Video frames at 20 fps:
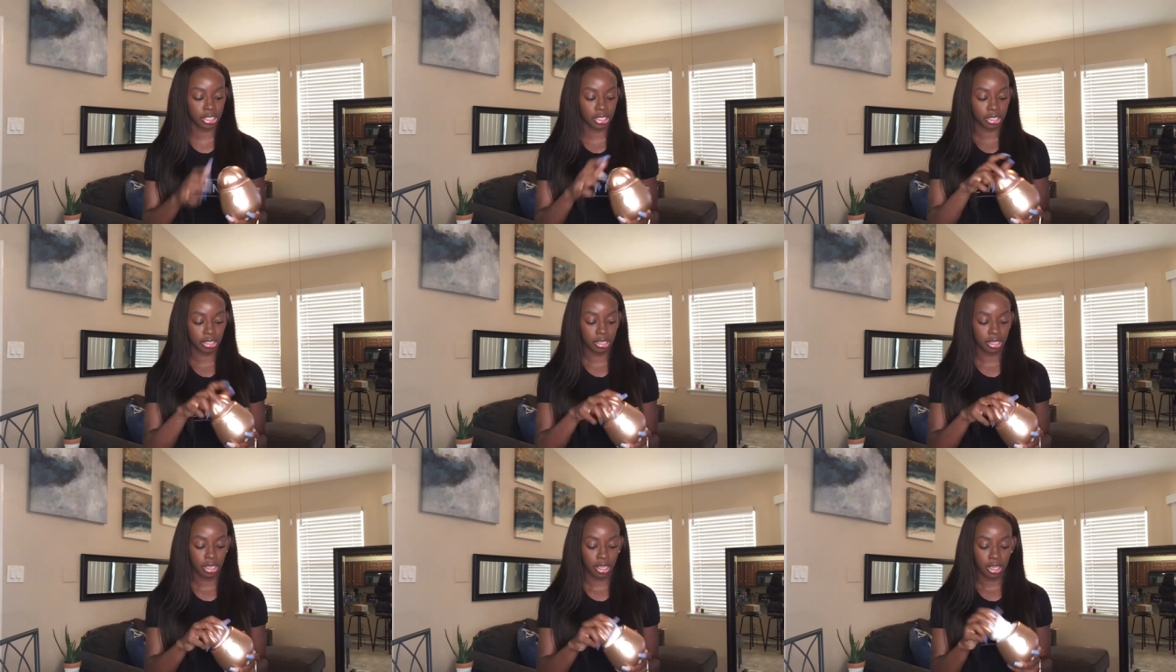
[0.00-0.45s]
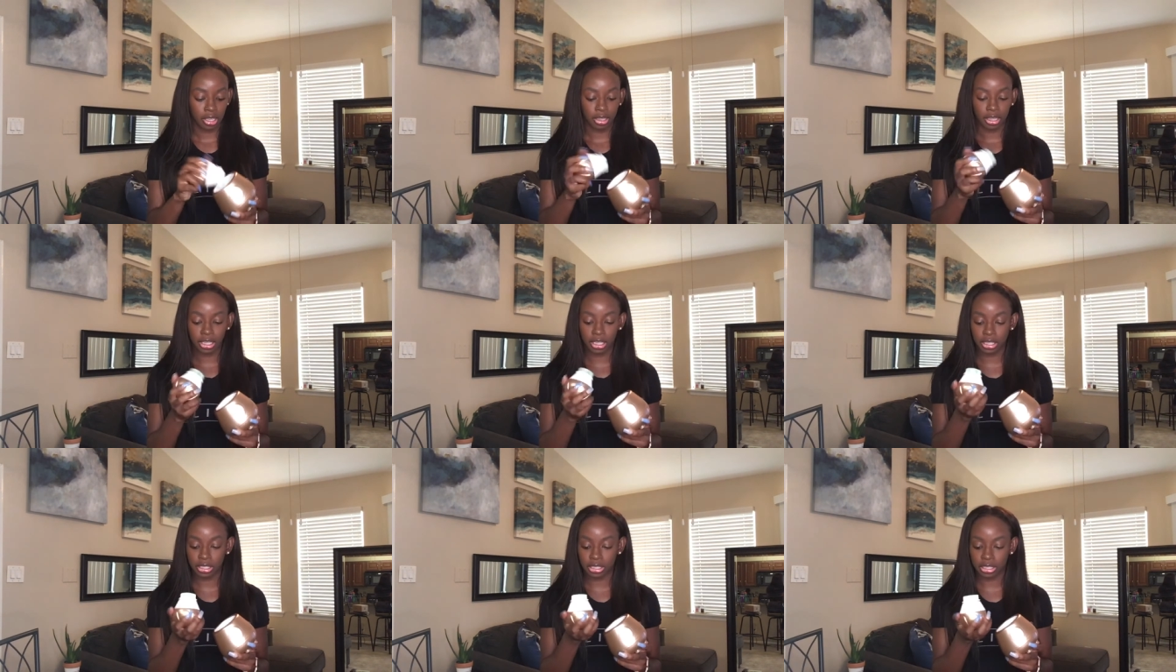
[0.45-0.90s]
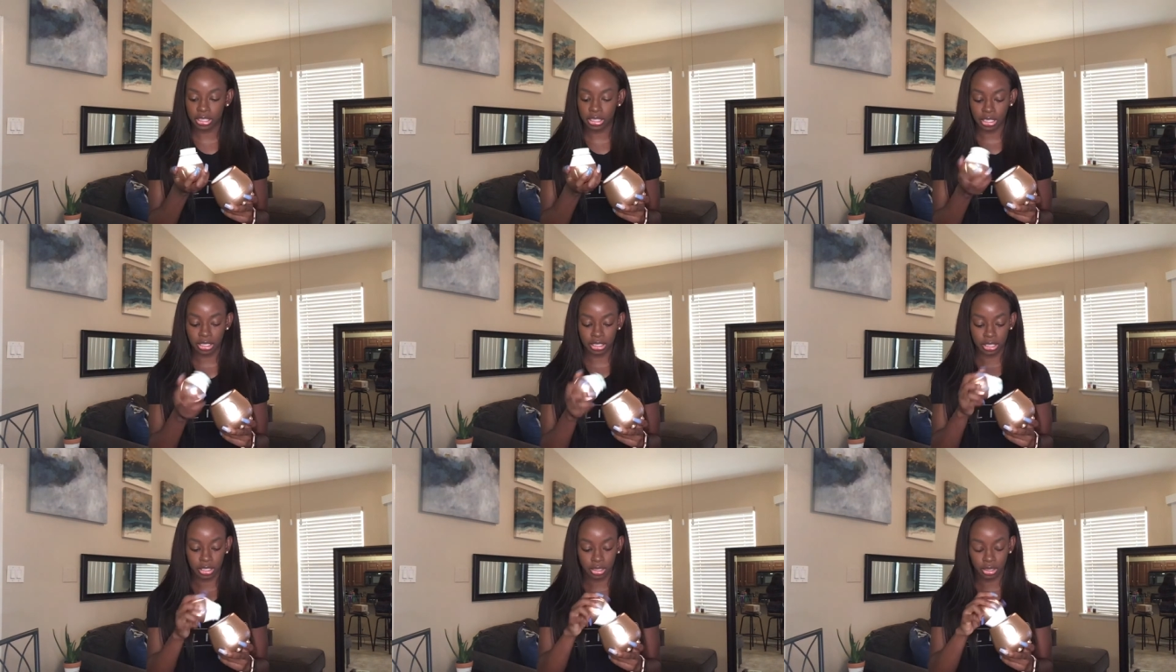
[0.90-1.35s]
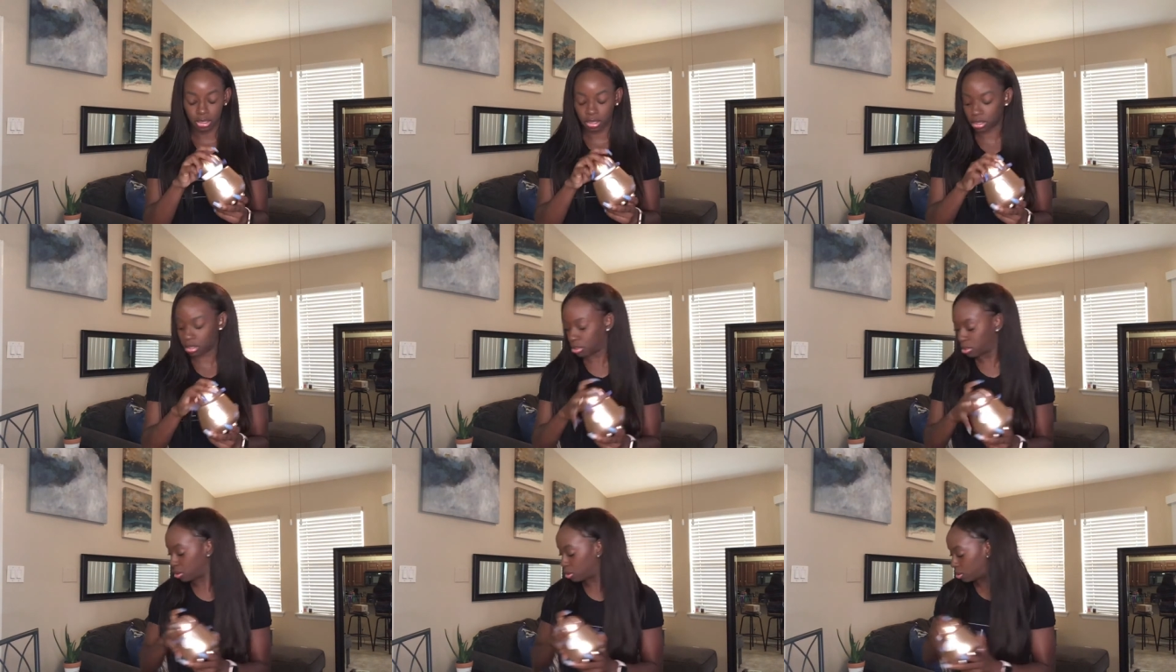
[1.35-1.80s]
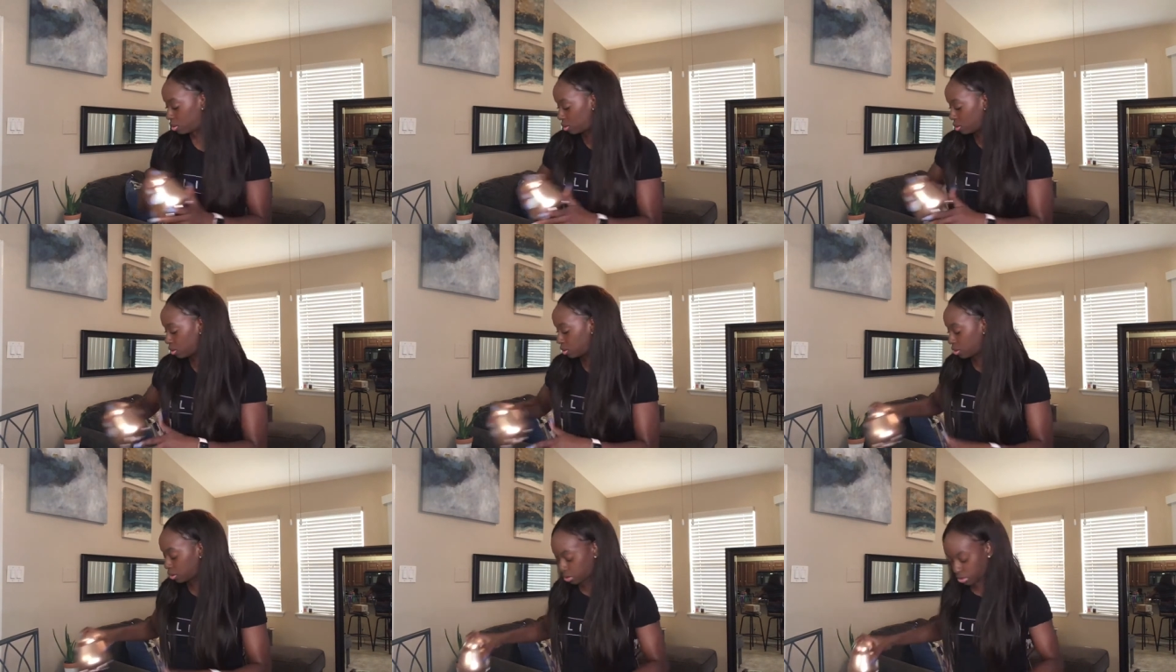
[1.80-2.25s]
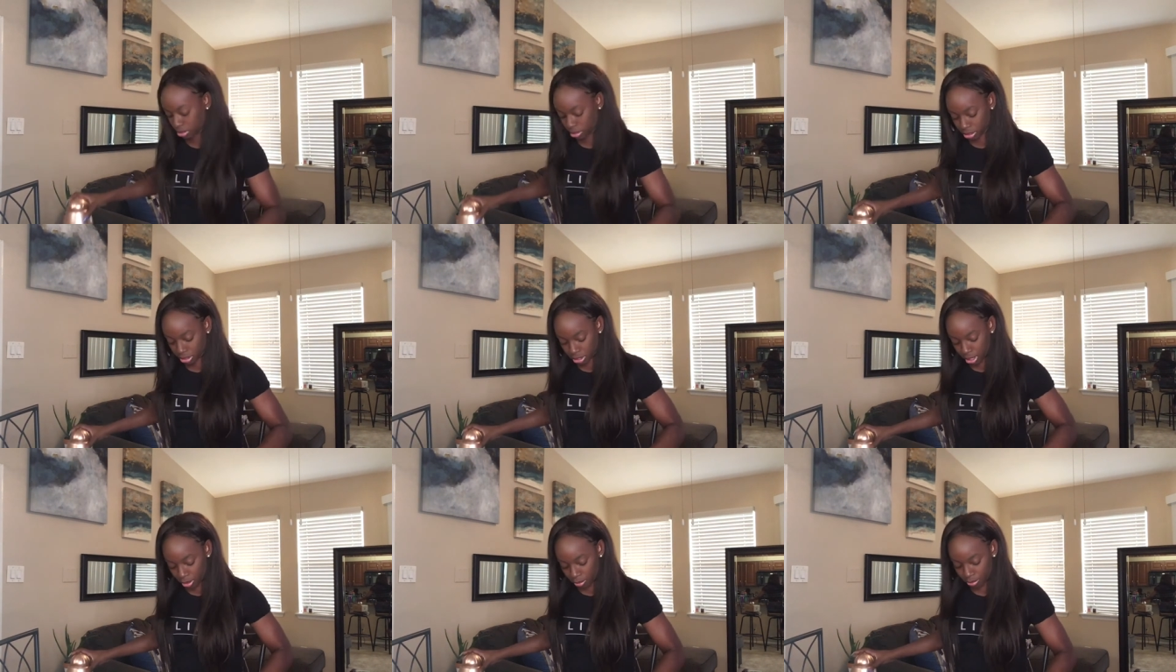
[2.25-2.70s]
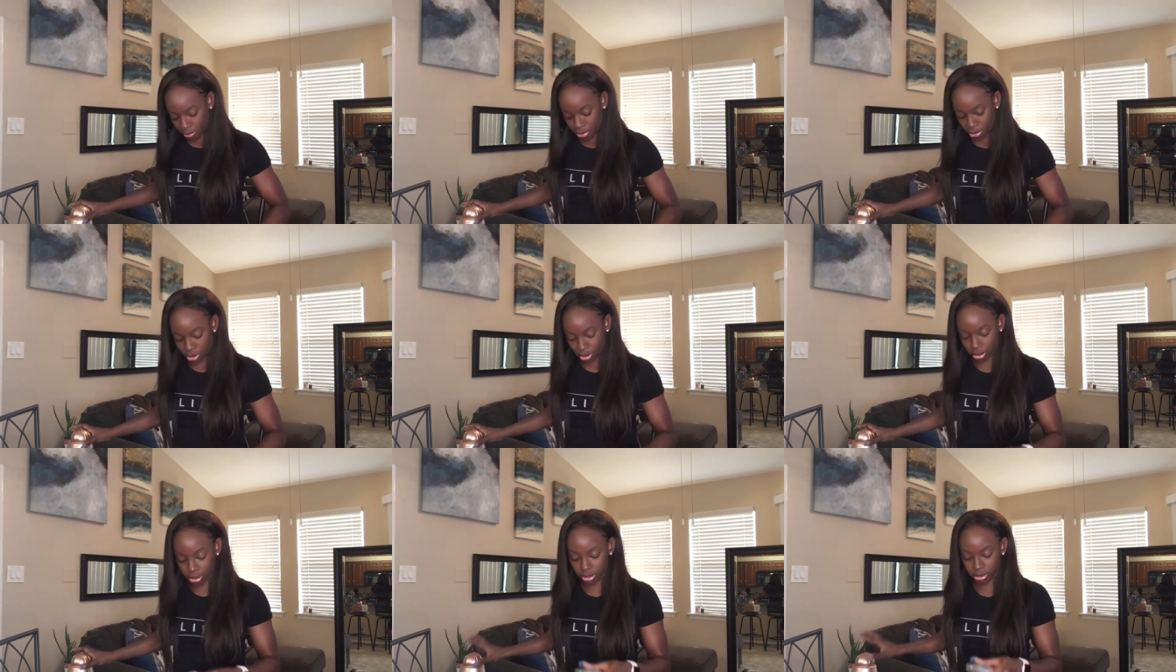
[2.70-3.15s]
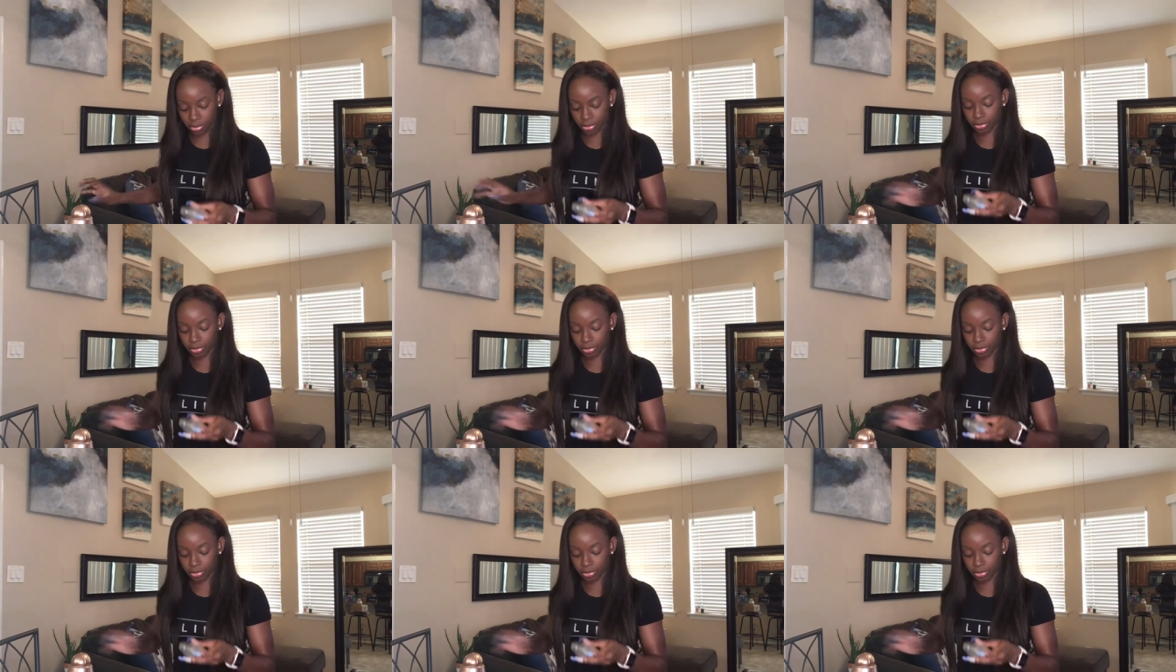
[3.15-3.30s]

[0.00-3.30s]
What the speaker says: I think it says it on some part.